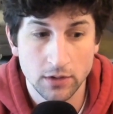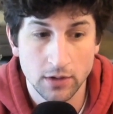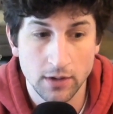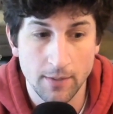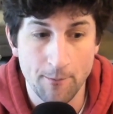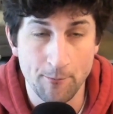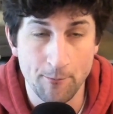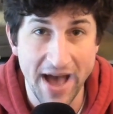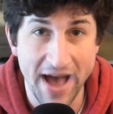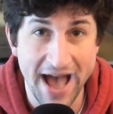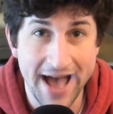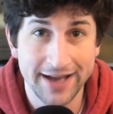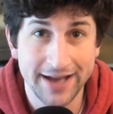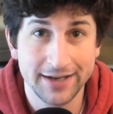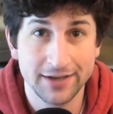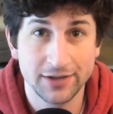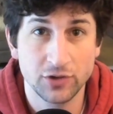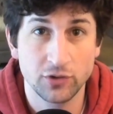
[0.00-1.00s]

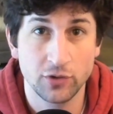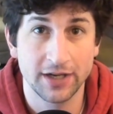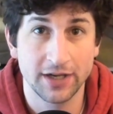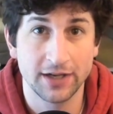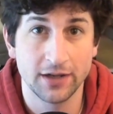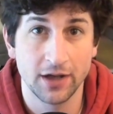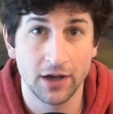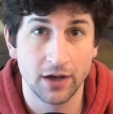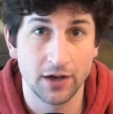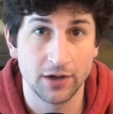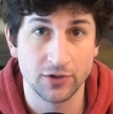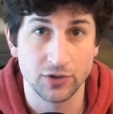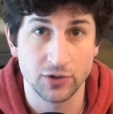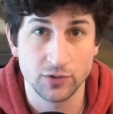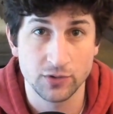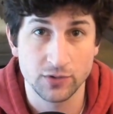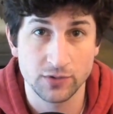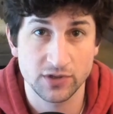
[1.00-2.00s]
Matt created a
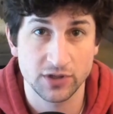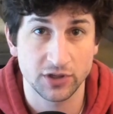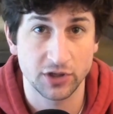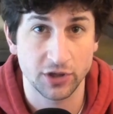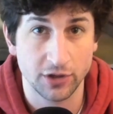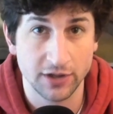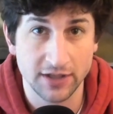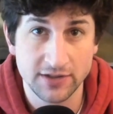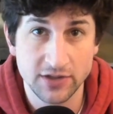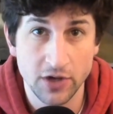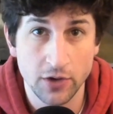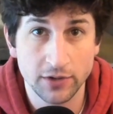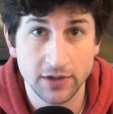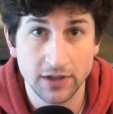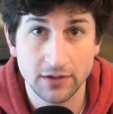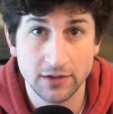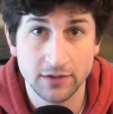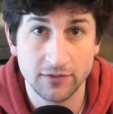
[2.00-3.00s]
new security
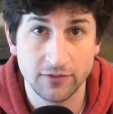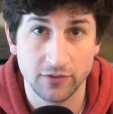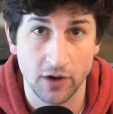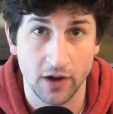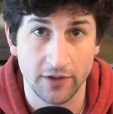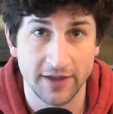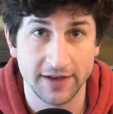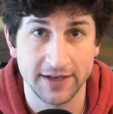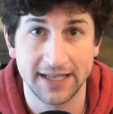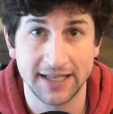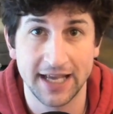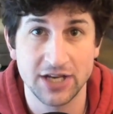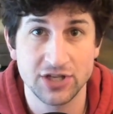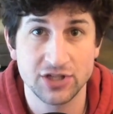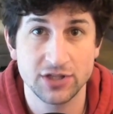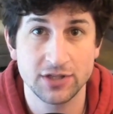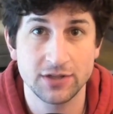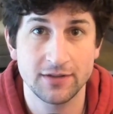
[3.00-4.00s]
token for
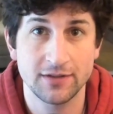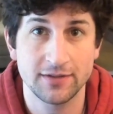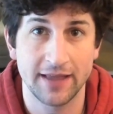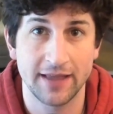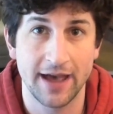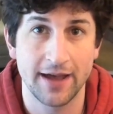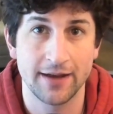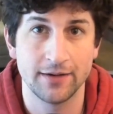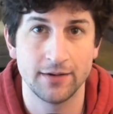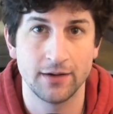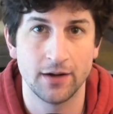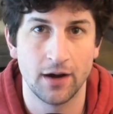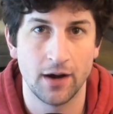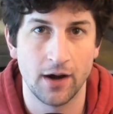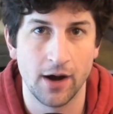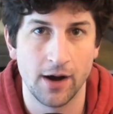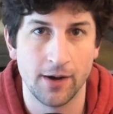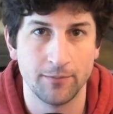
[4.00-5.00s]
authentication that
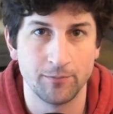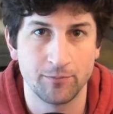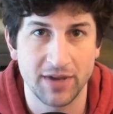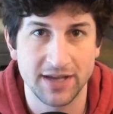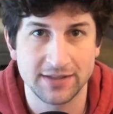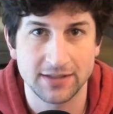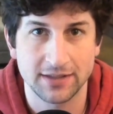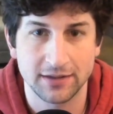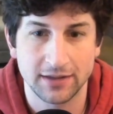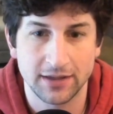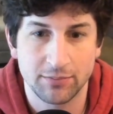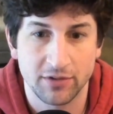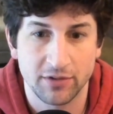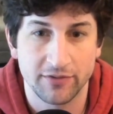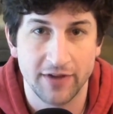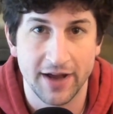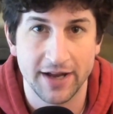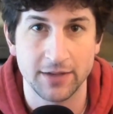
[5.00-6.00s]
basically
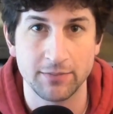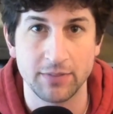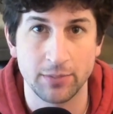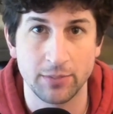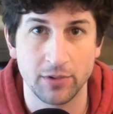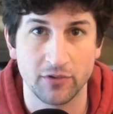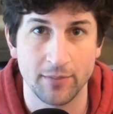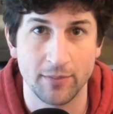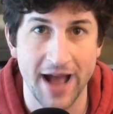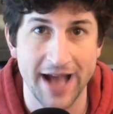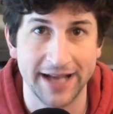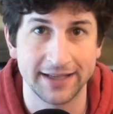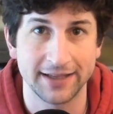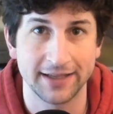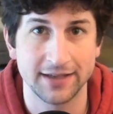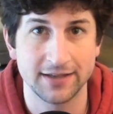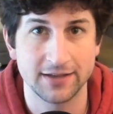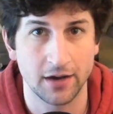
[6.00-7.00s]
prevented people from
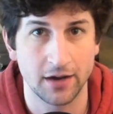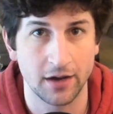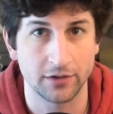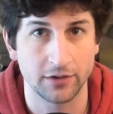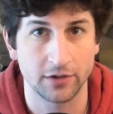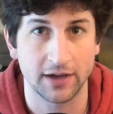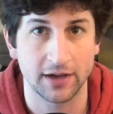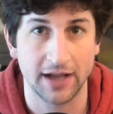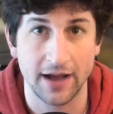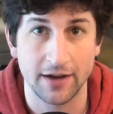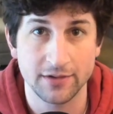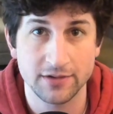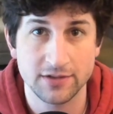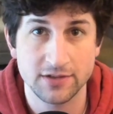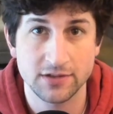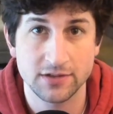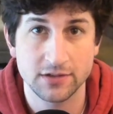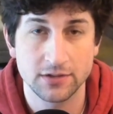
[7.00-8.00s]
hacking into other
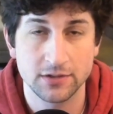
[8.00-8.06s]
accounts.